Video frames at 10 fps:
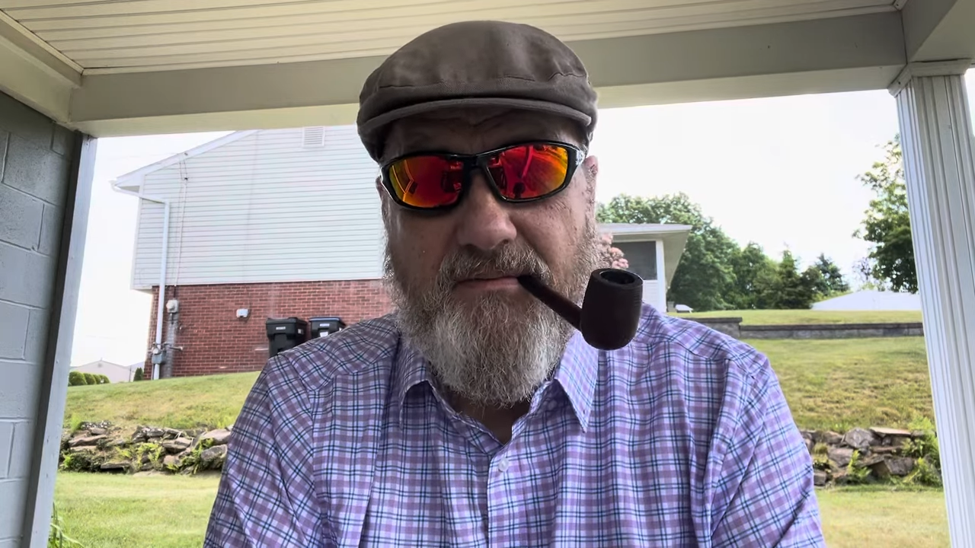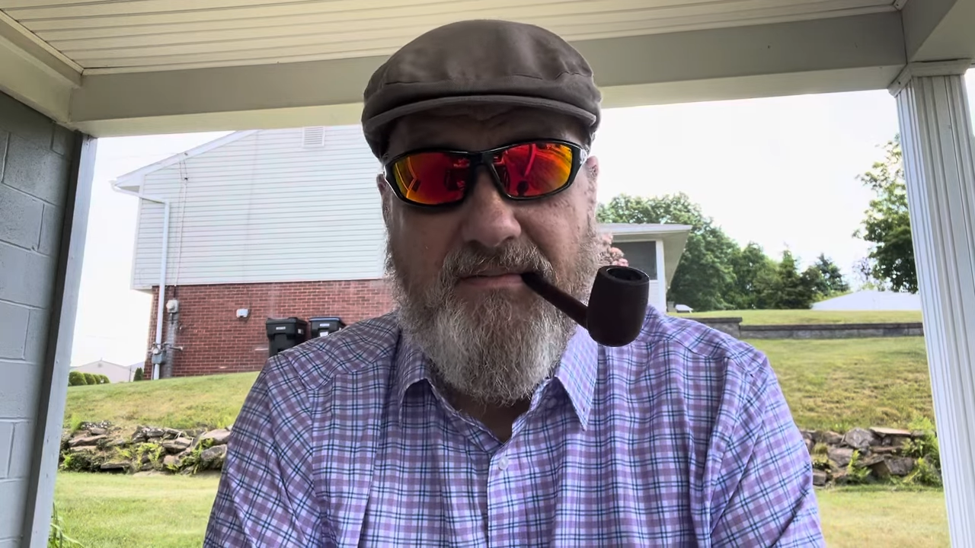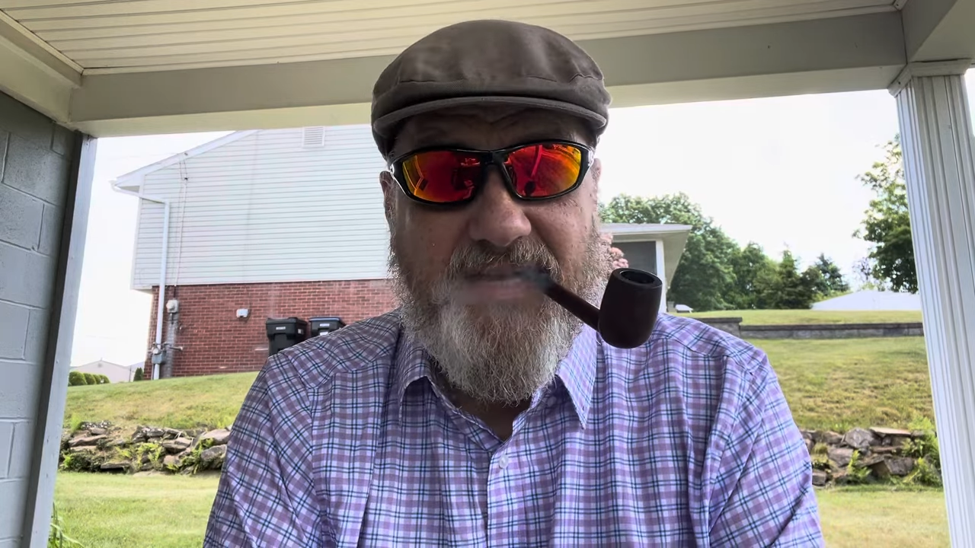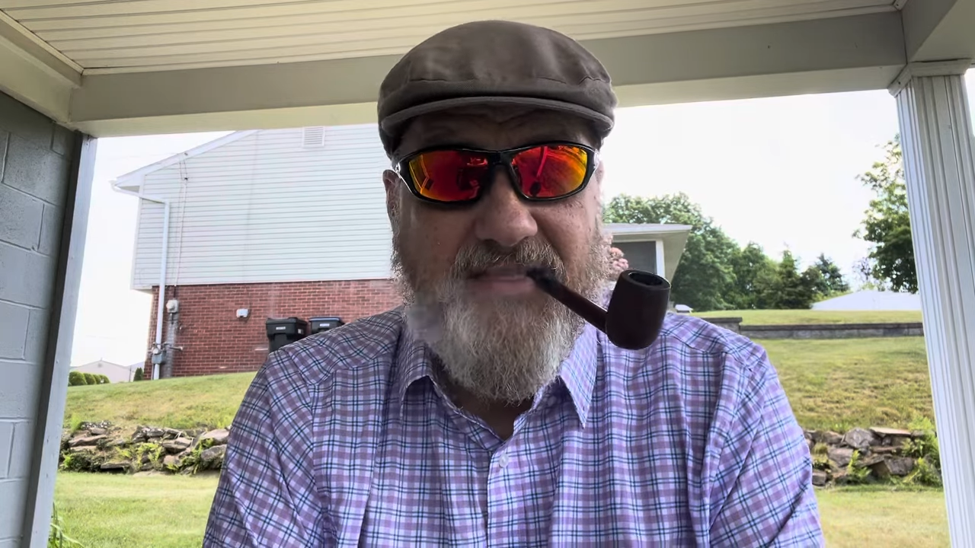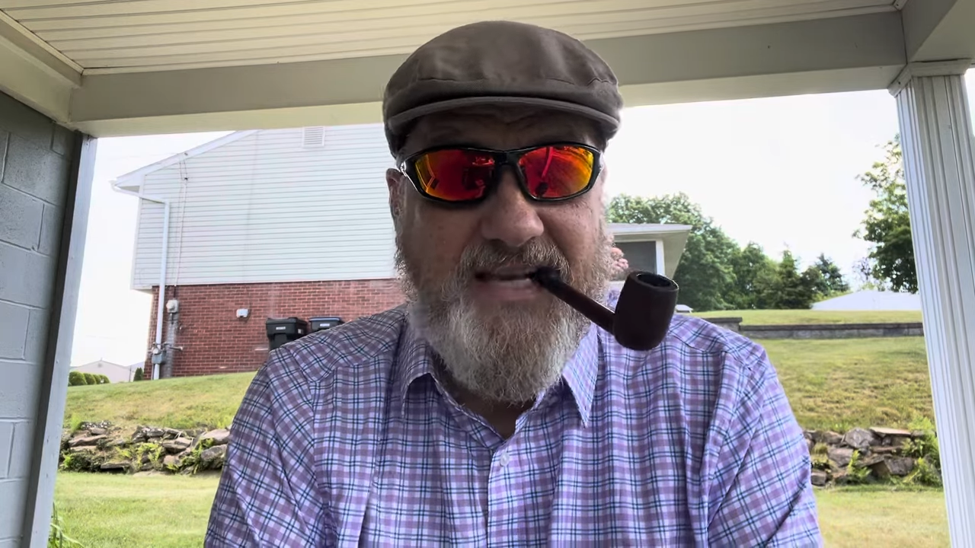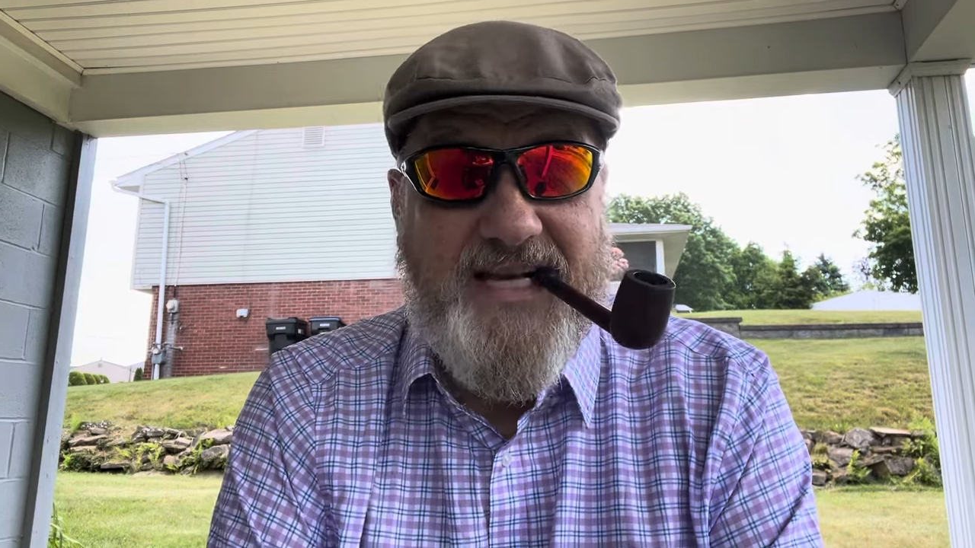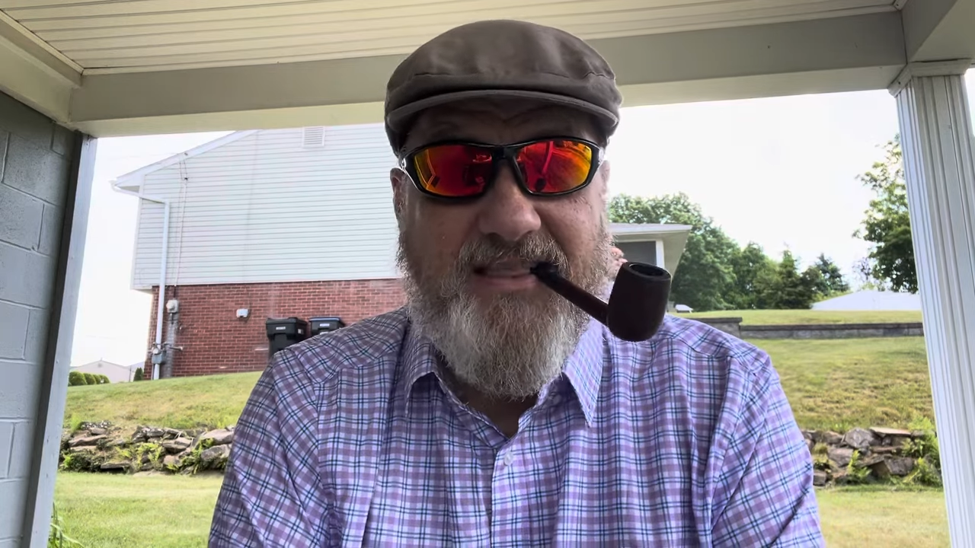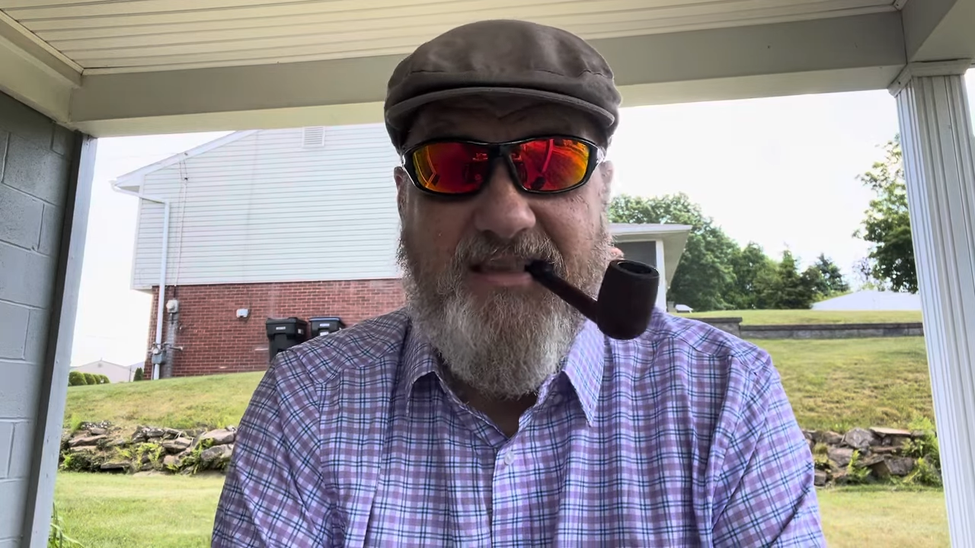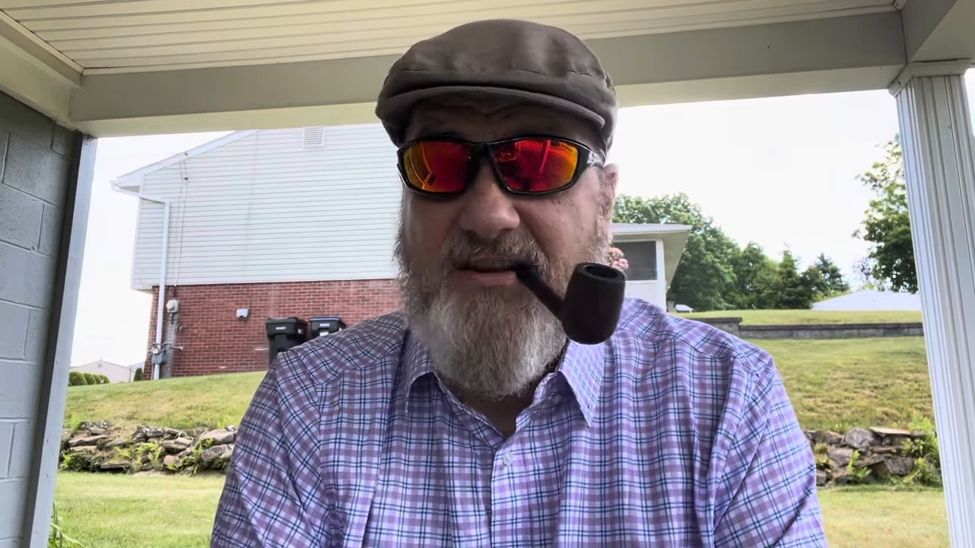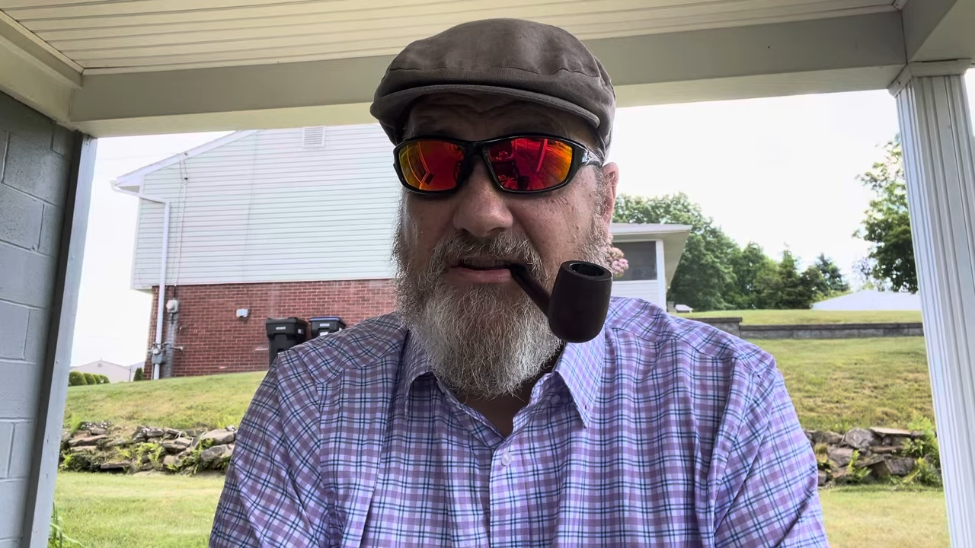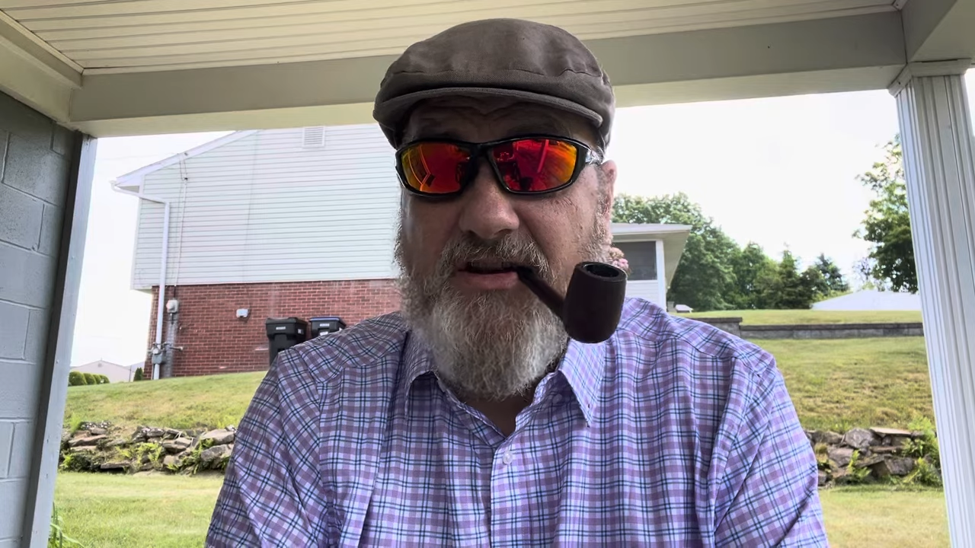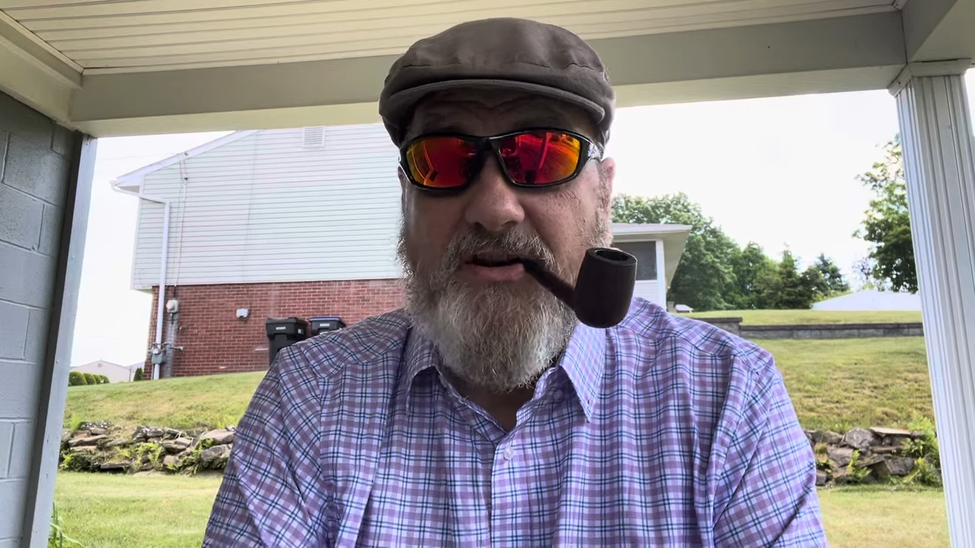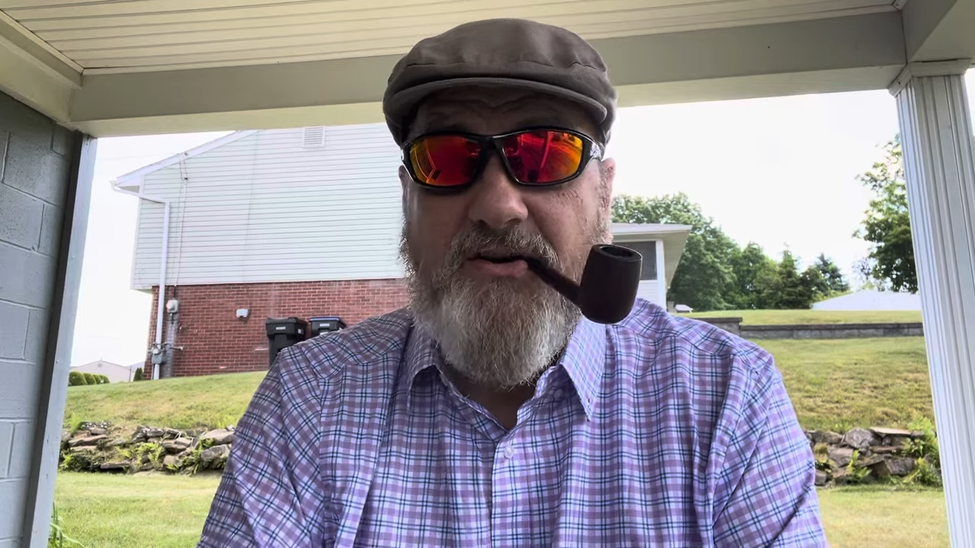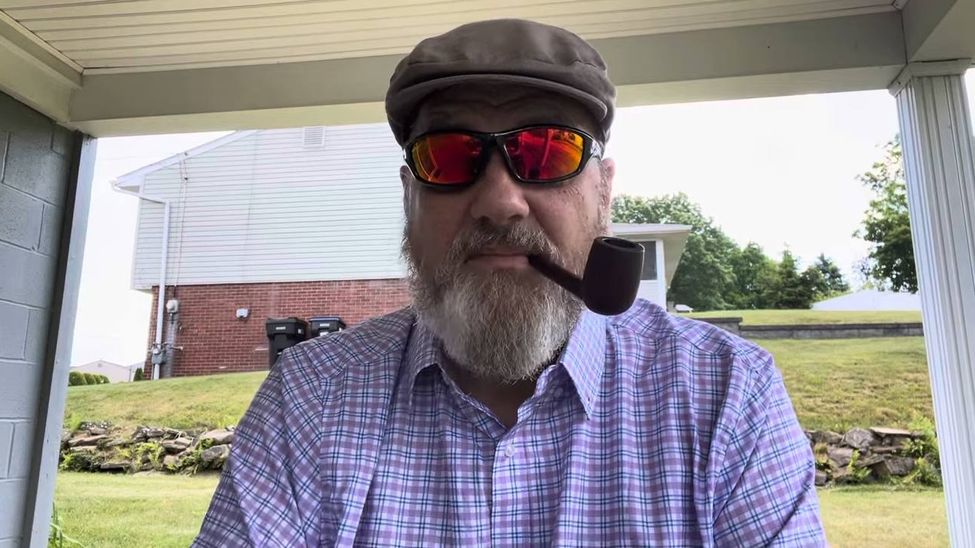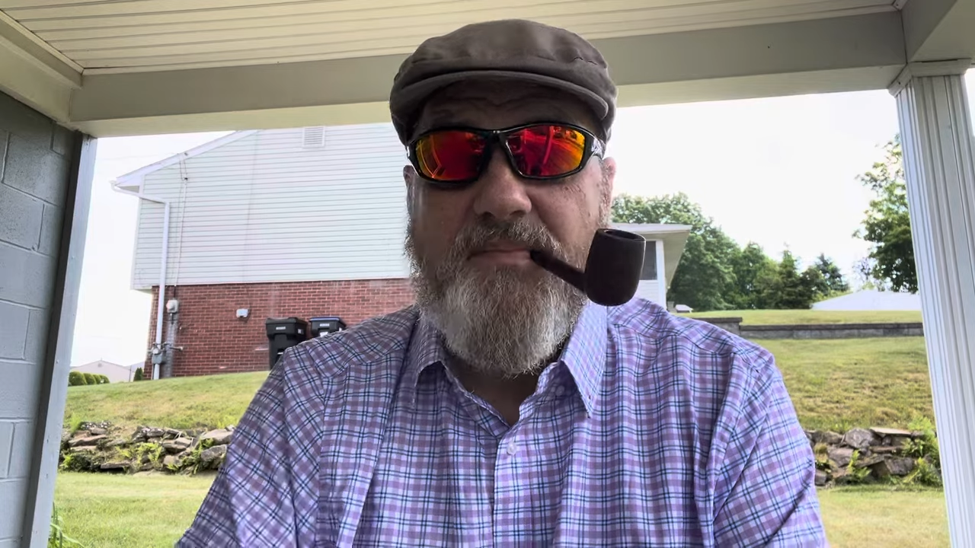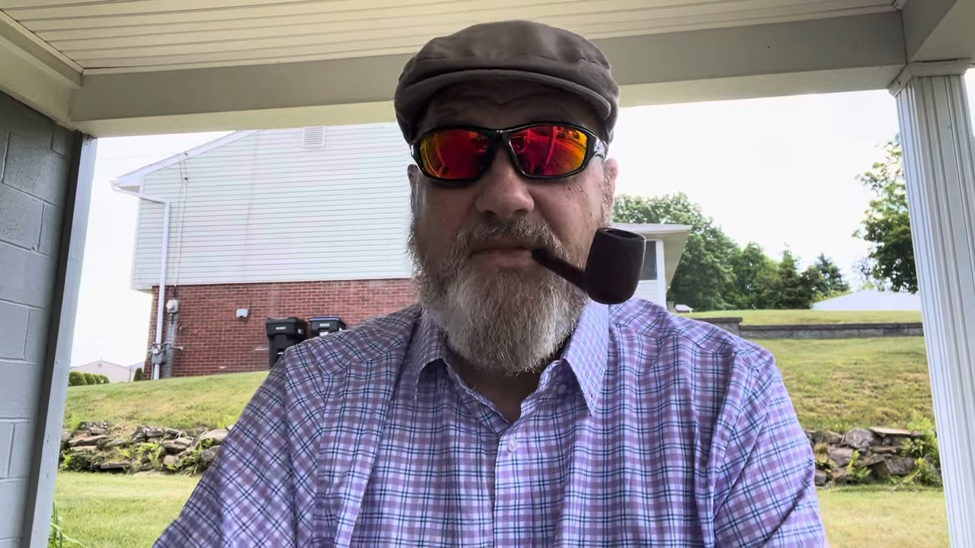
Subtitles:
My dad didn't know